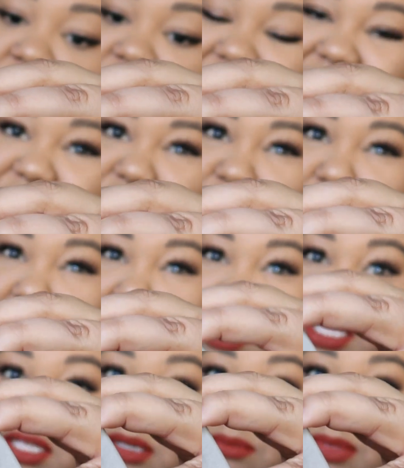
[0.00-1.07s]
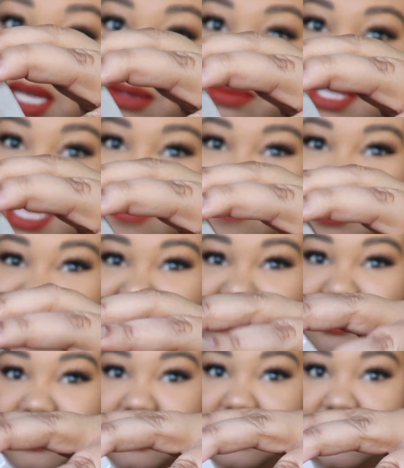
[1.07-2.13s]
If I can open it. Sometimes having
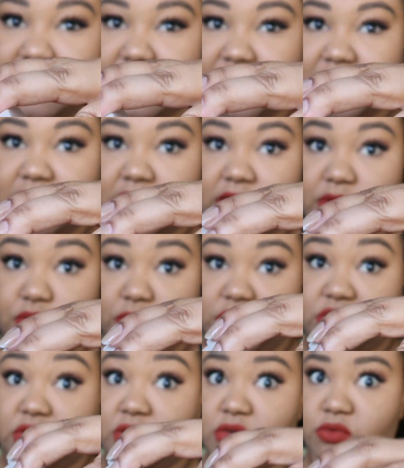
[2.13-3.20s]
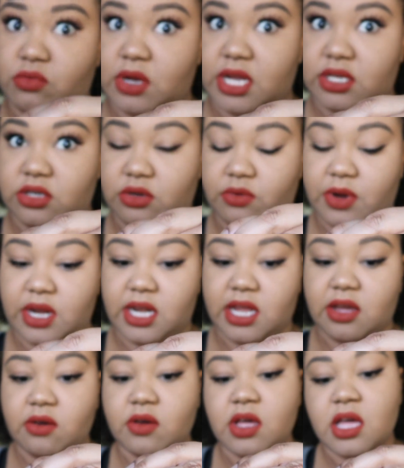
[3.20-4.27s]
nails is good, which are ratchet right
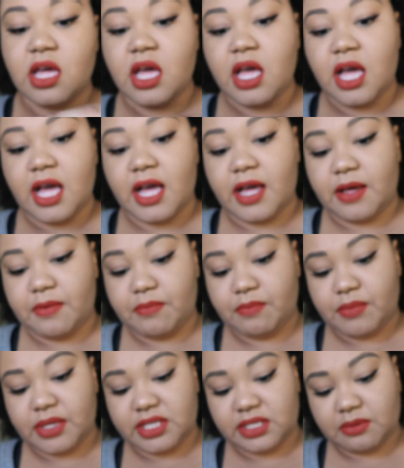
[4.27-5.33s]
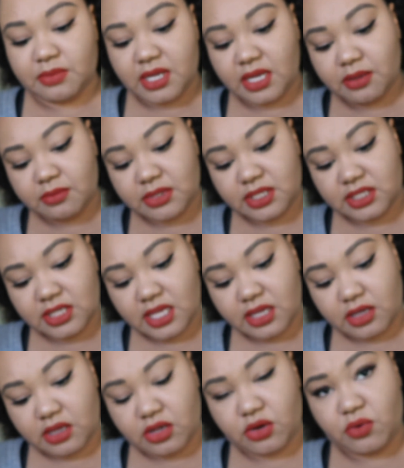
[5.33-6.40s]
now. But sometimes it's
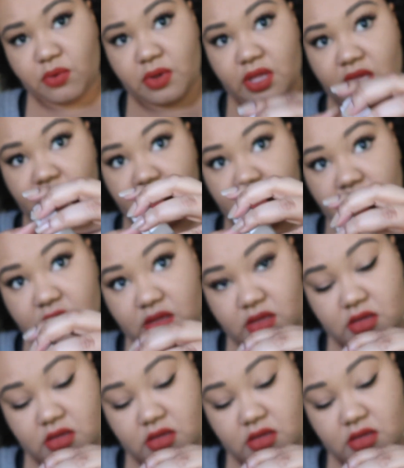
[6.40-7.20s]
like annoying.